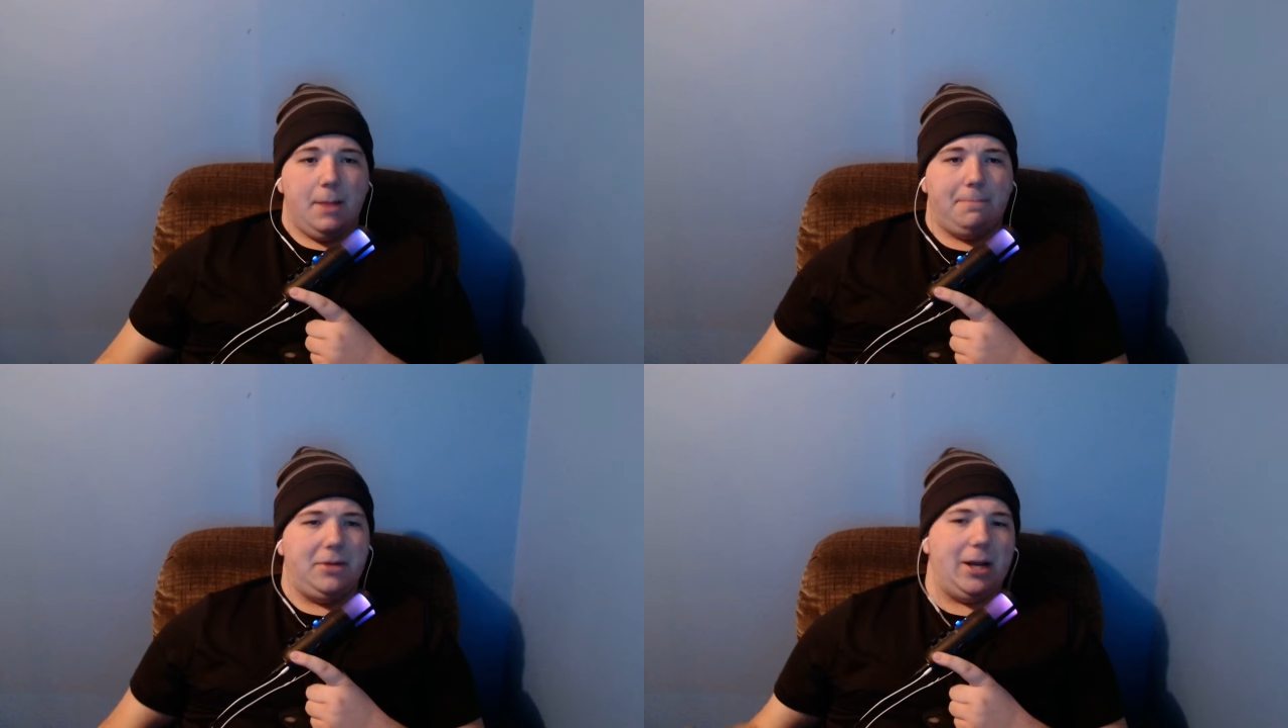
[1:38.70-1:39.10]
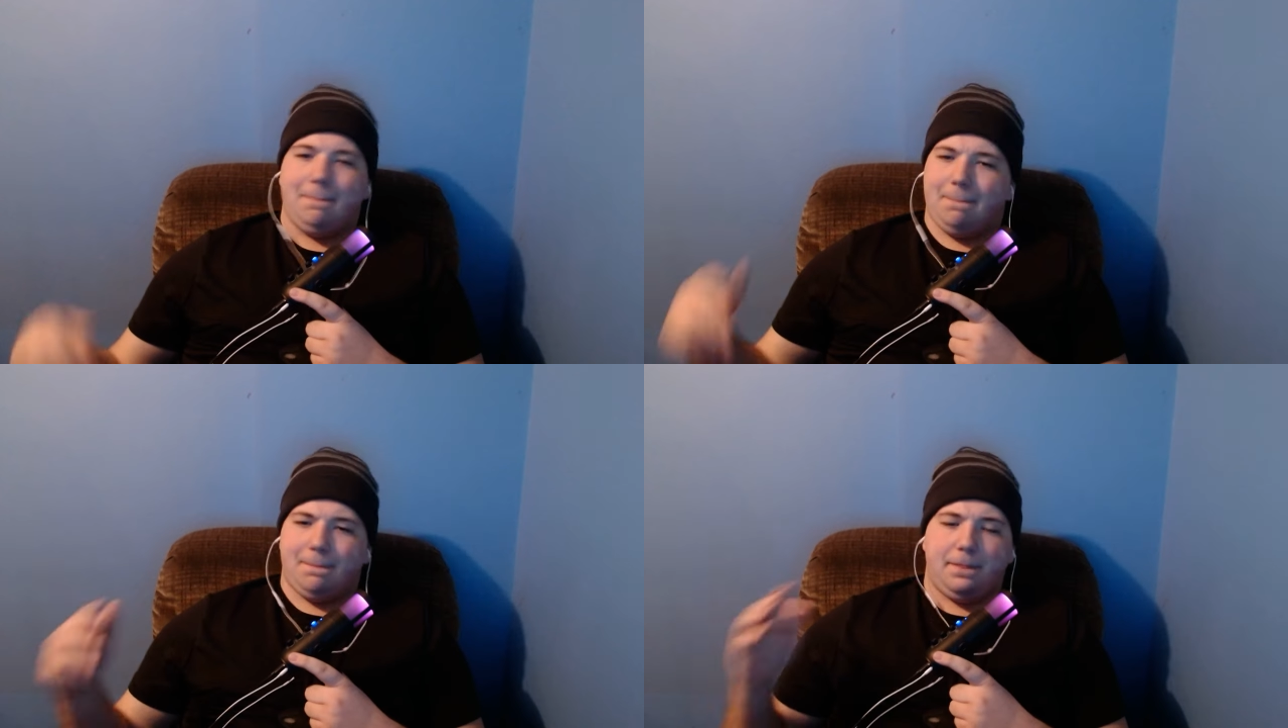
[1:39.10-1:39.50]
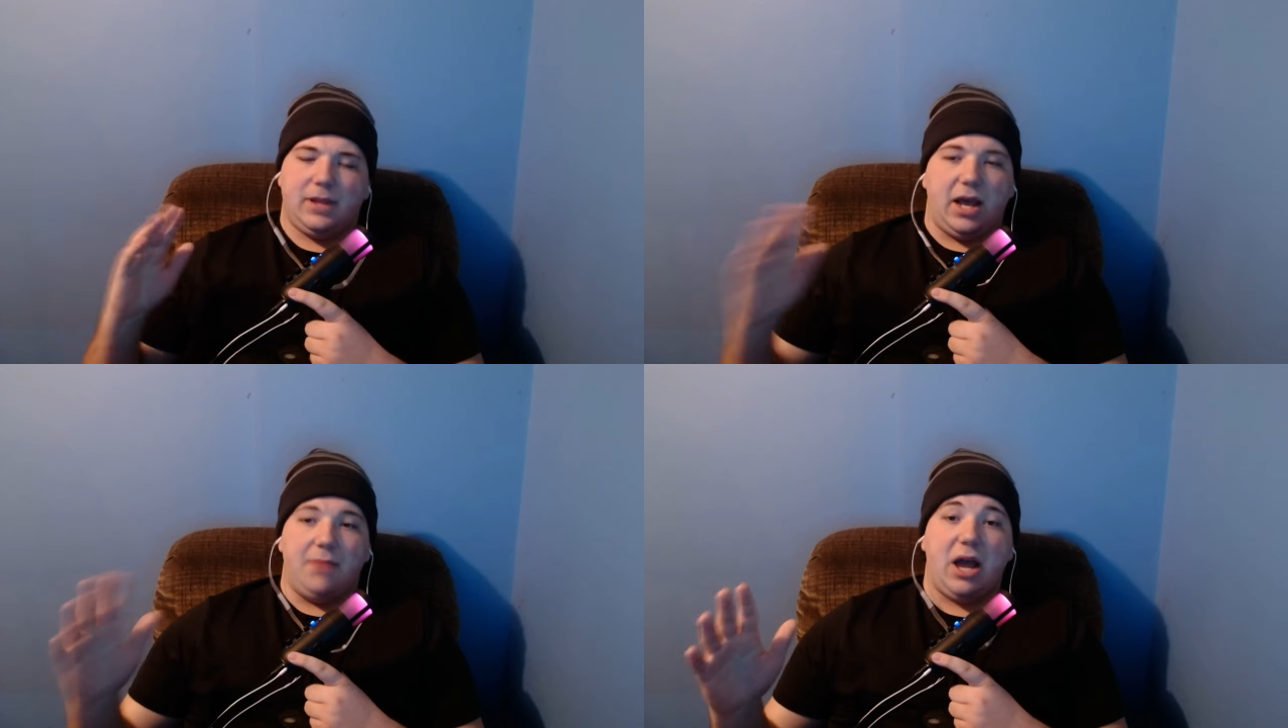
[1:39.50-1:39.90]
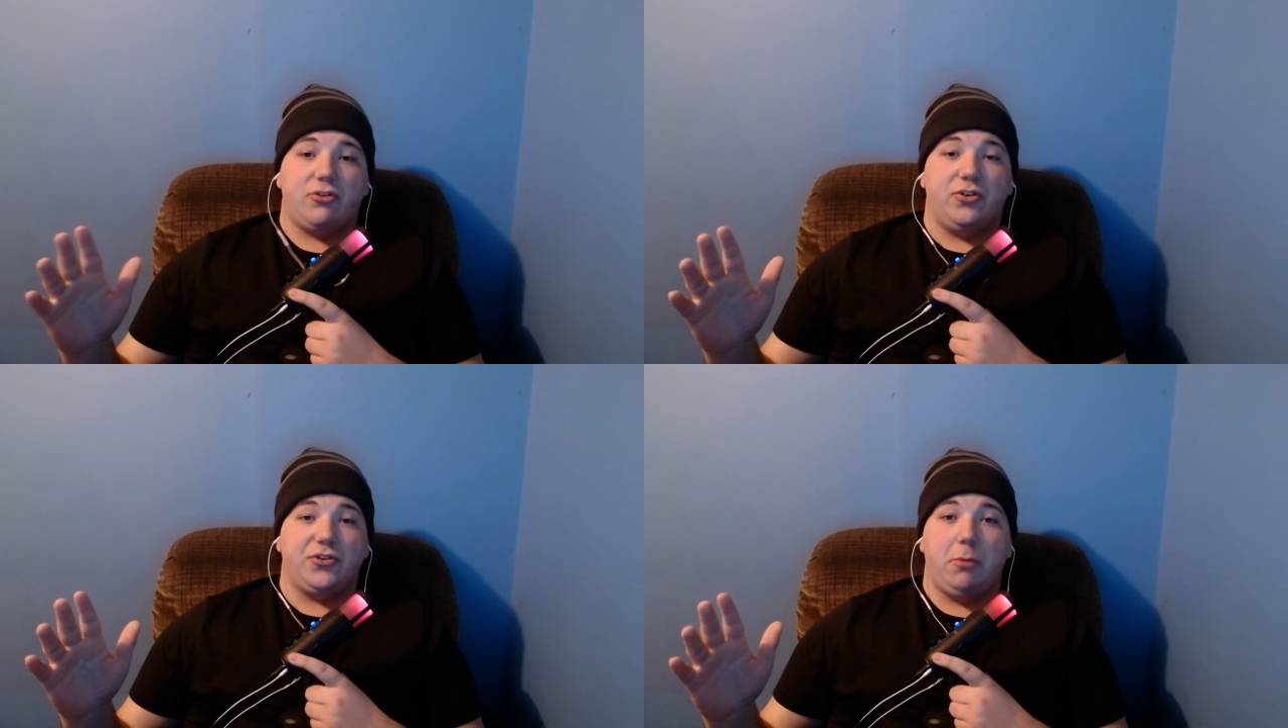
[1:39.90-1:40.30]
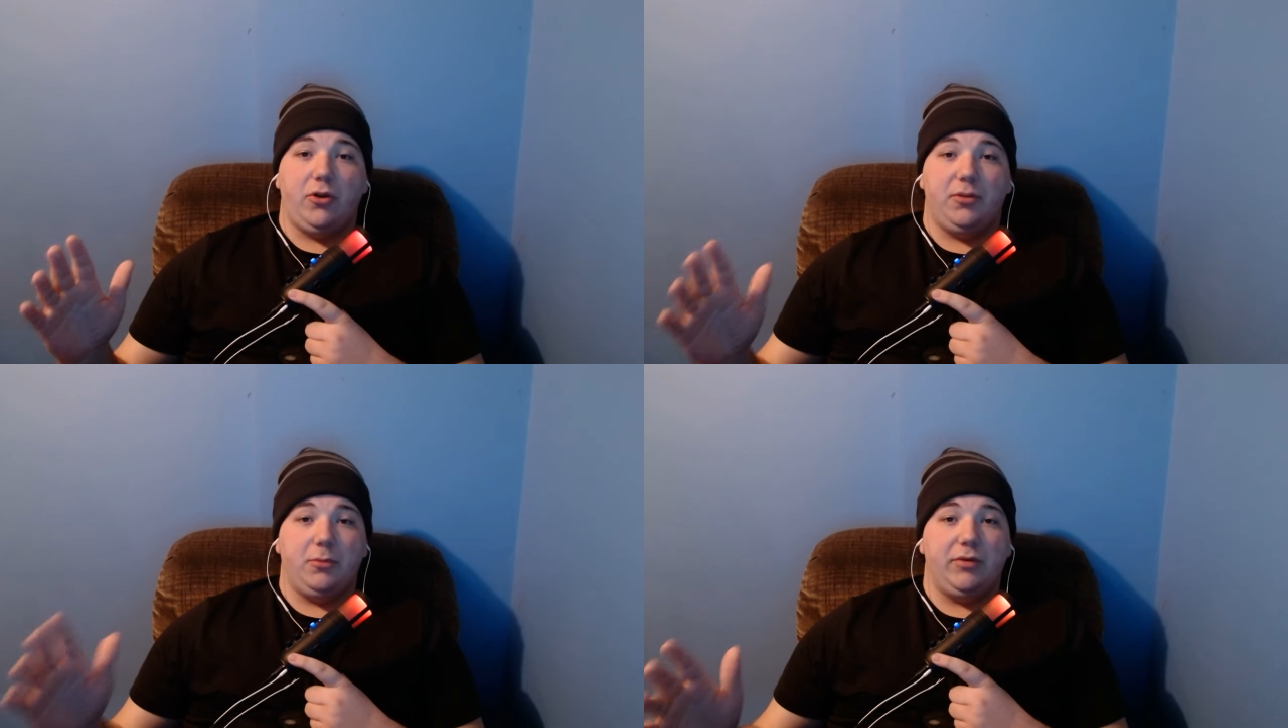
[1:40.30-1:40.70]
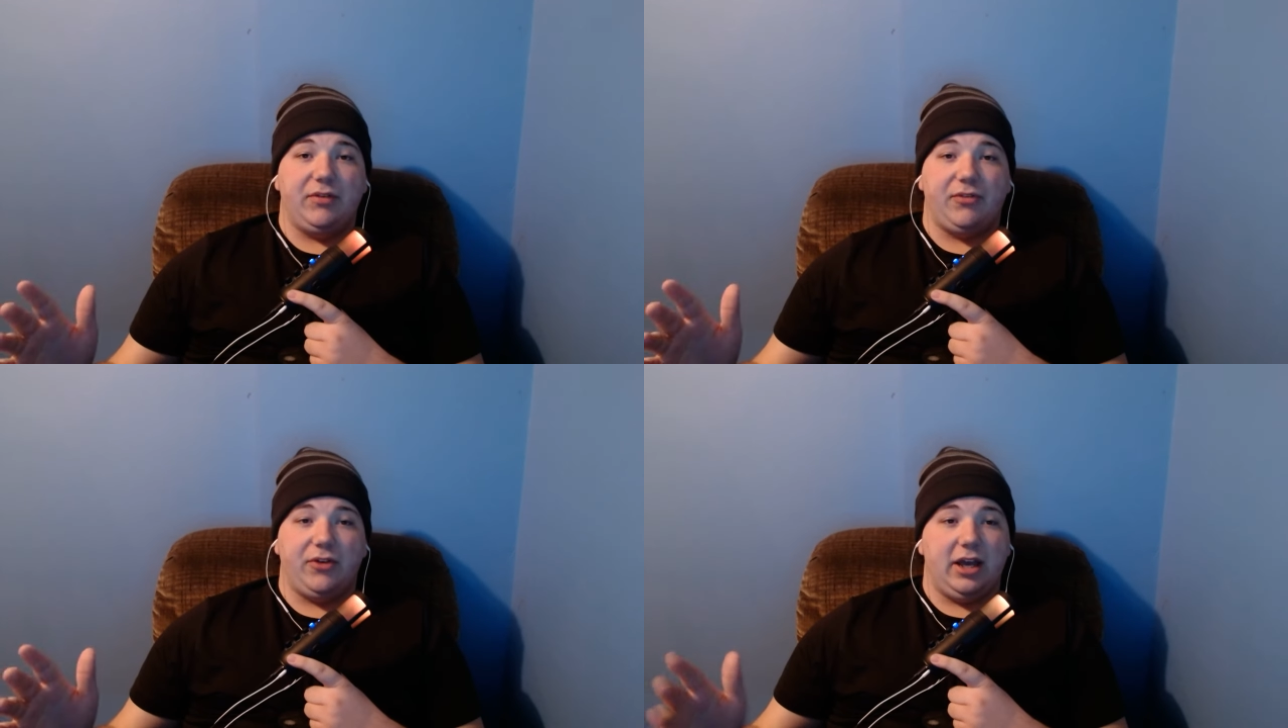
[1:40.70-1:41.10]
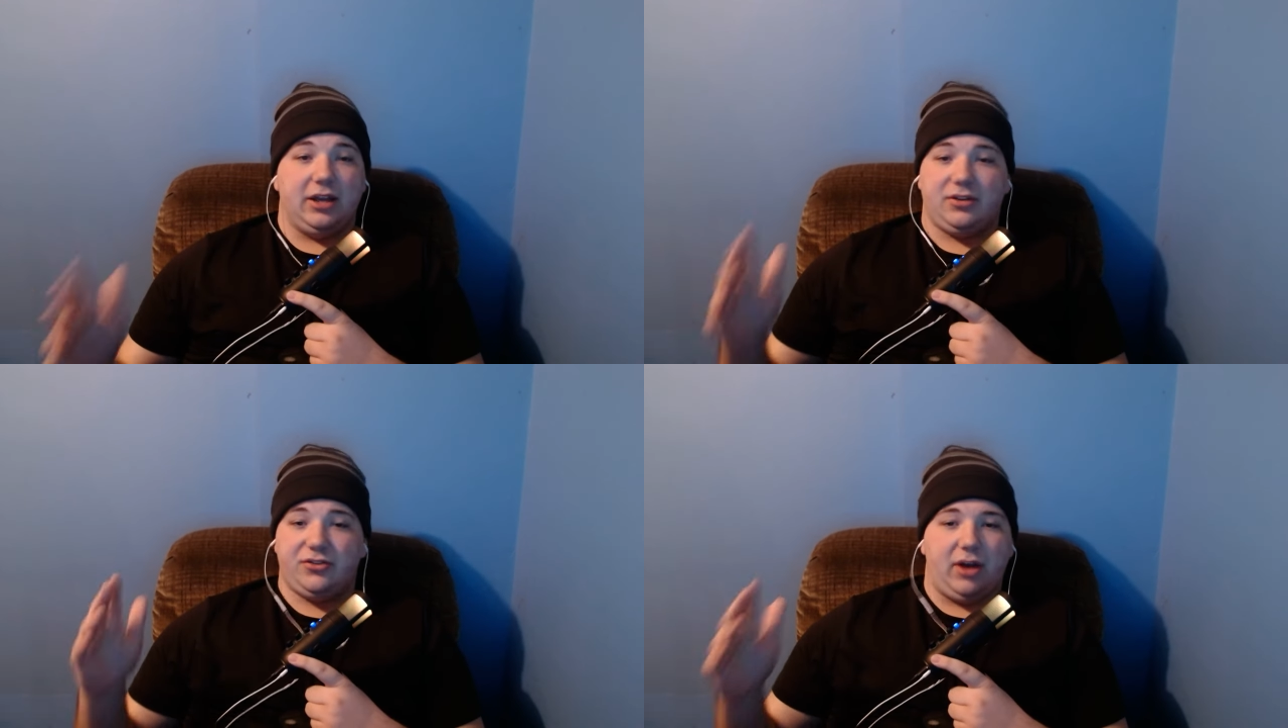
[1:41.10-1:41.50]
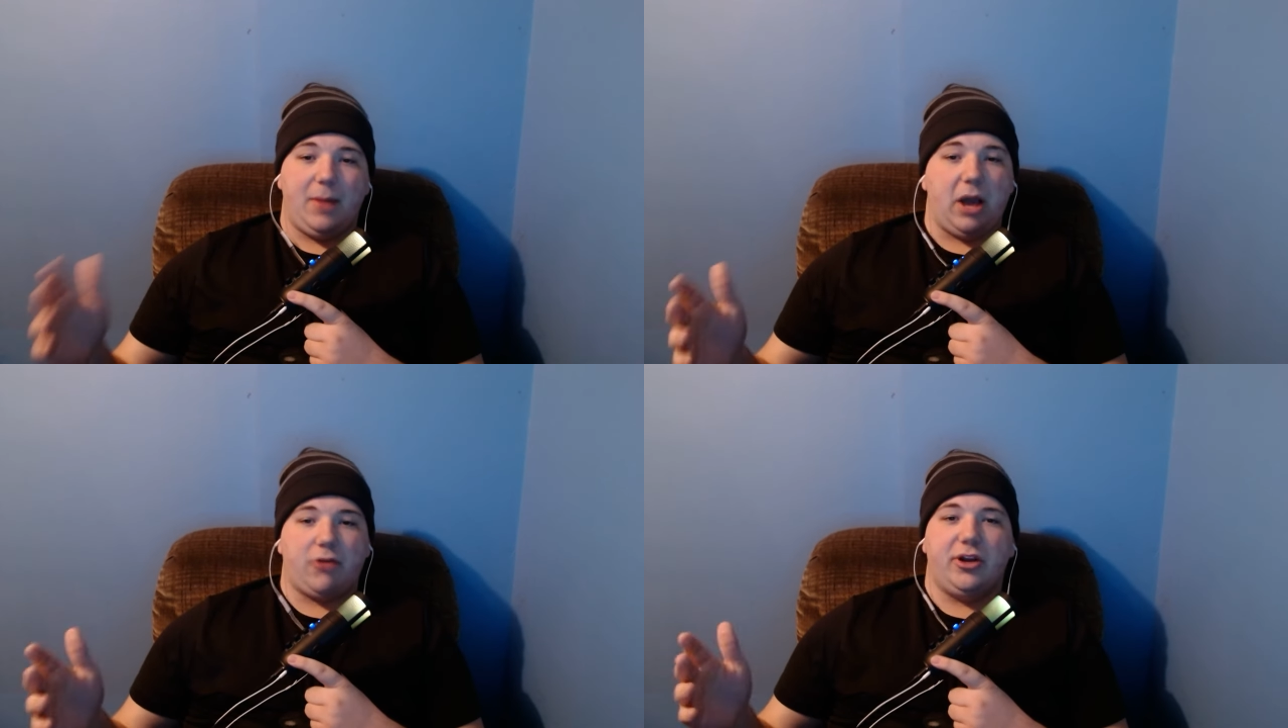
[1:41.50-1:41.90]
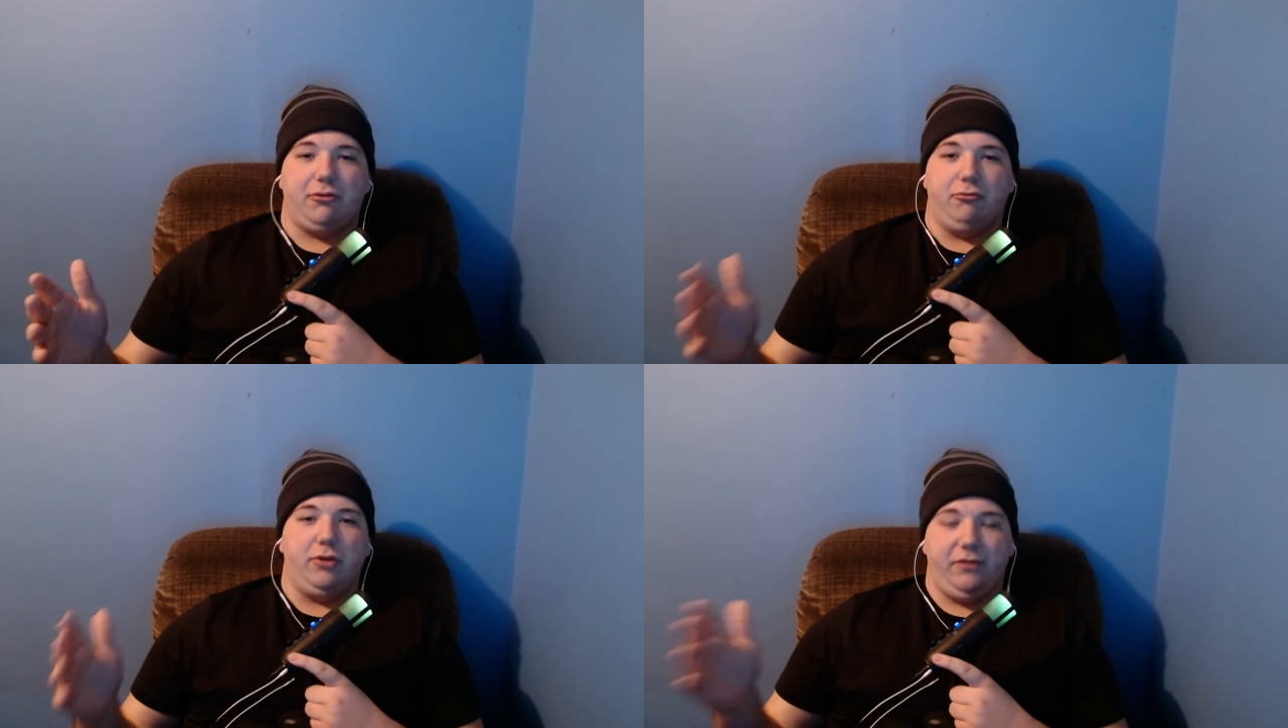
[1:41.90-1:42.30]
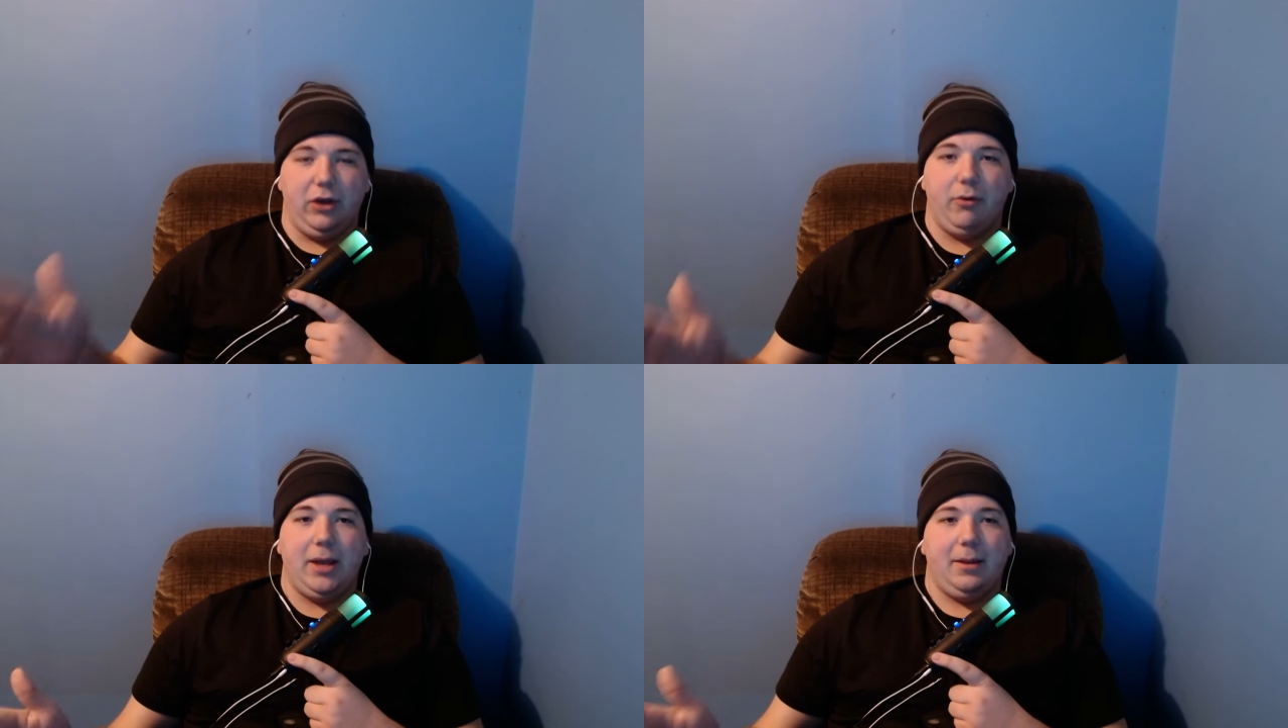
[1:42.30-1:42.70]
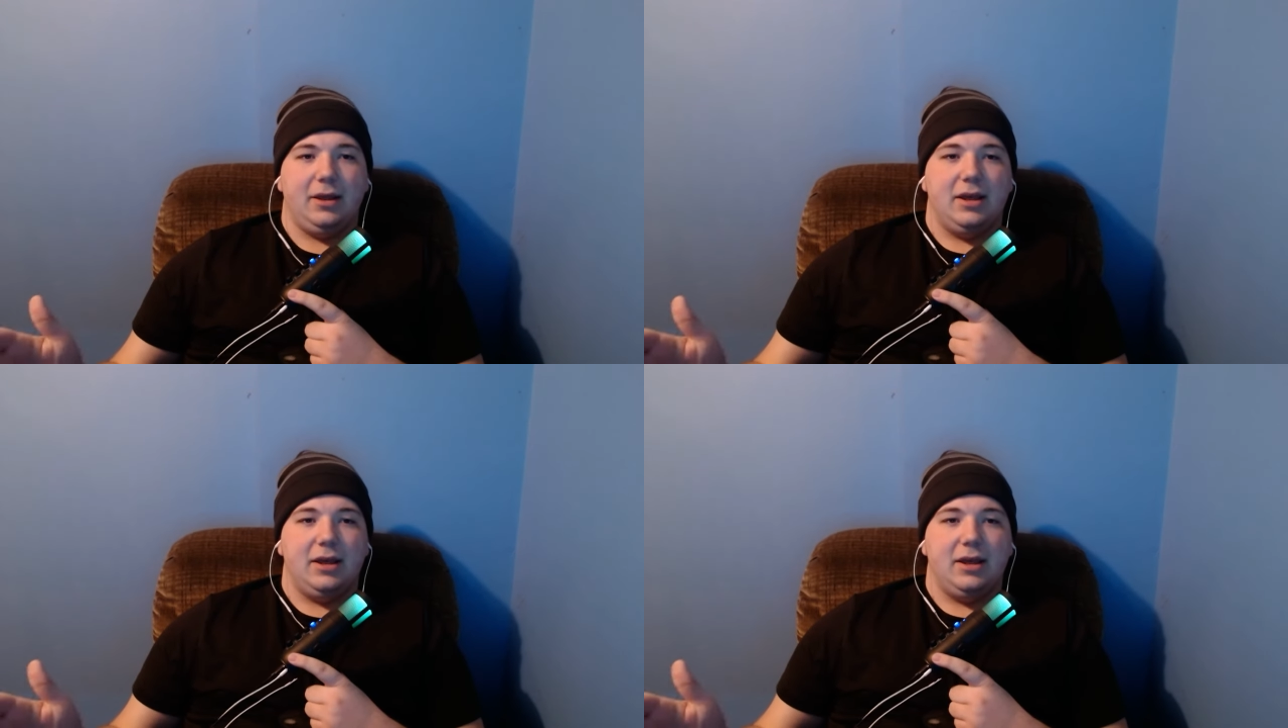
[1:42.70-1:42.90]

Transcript: But I'm not going to spoil the movie for you, so I'm not going to like, review it.